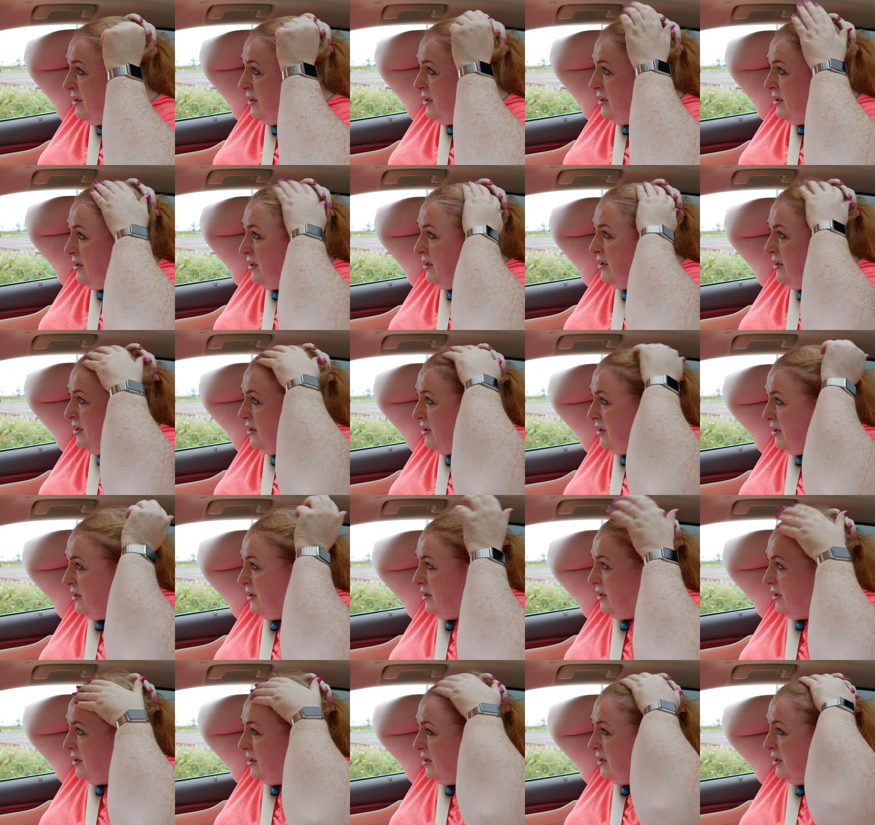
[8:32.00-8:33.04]

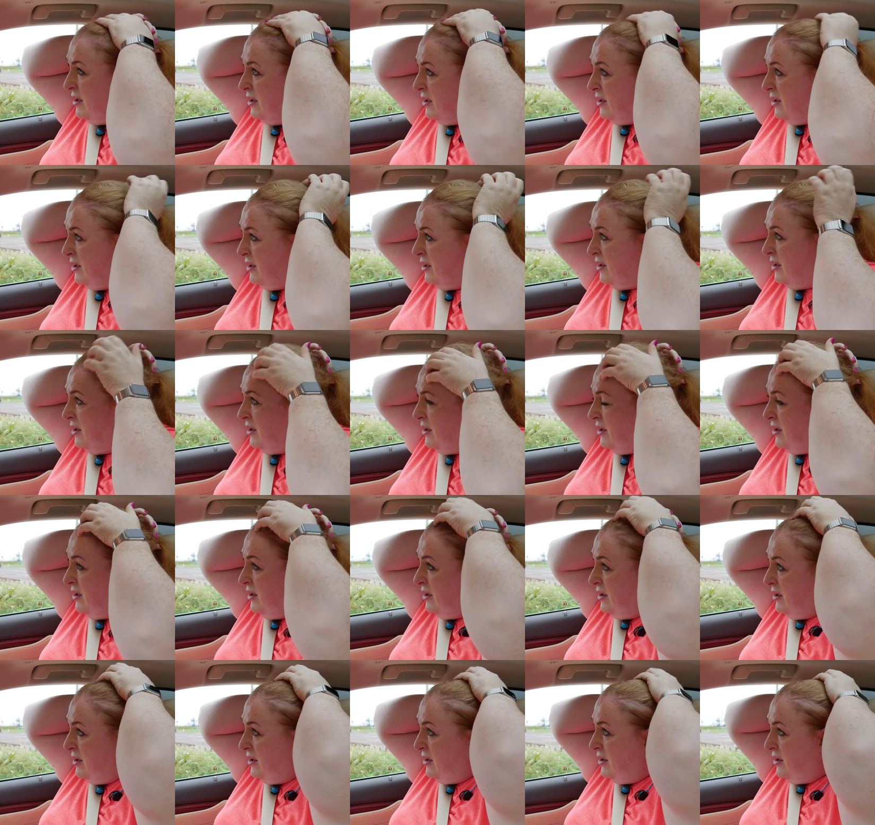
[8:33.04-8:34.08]

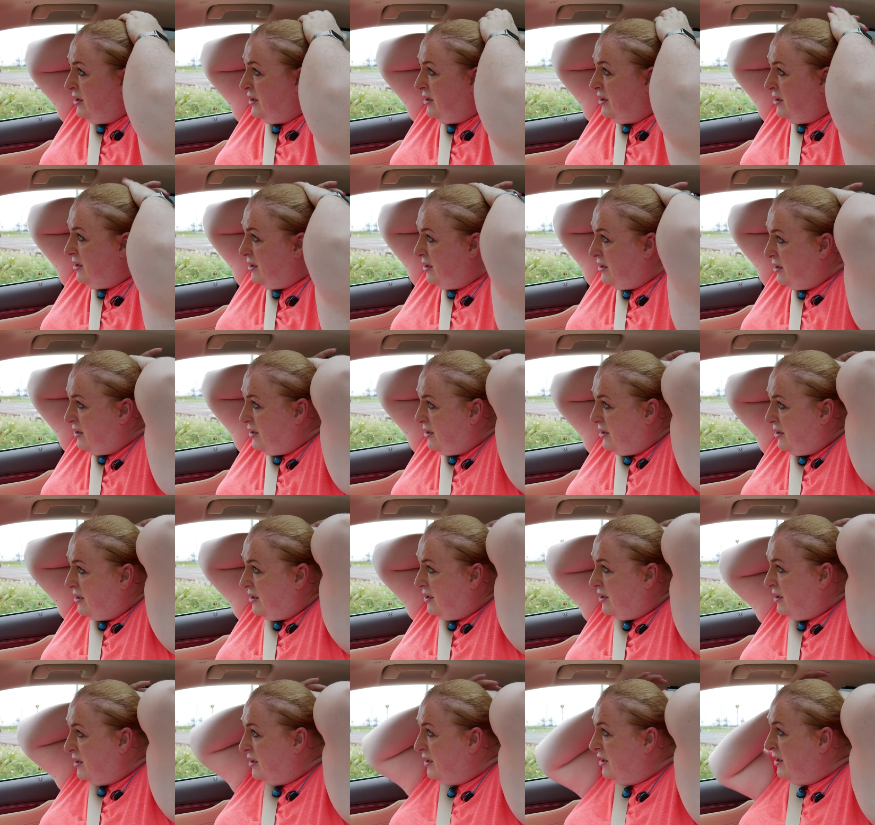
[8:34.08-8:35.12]

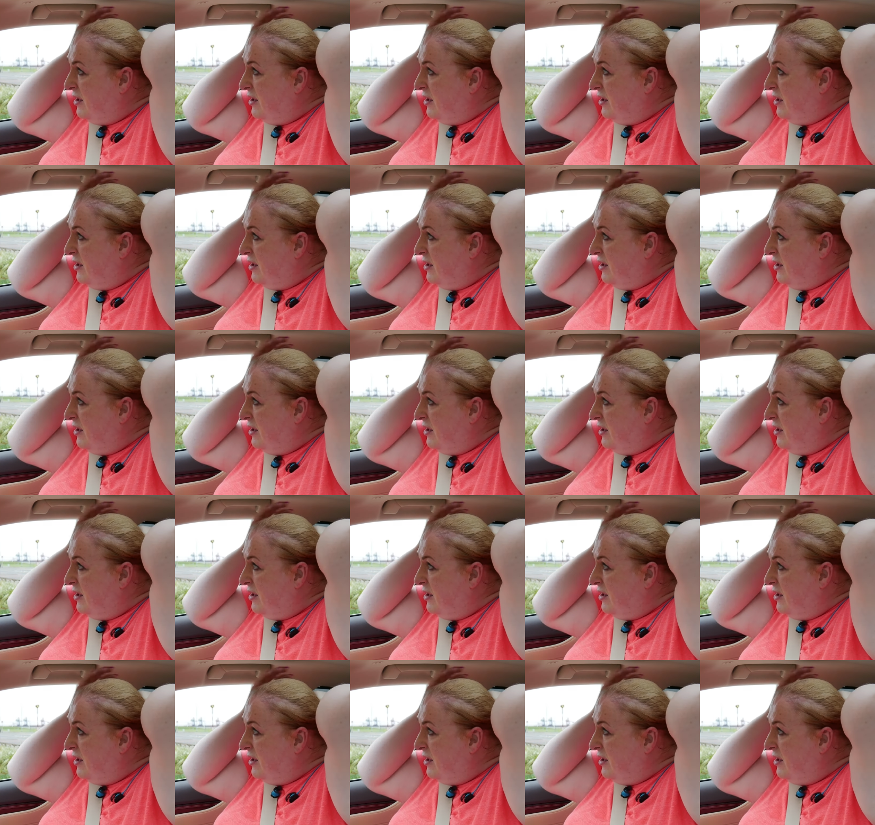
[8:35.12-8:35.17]
(no one is talking)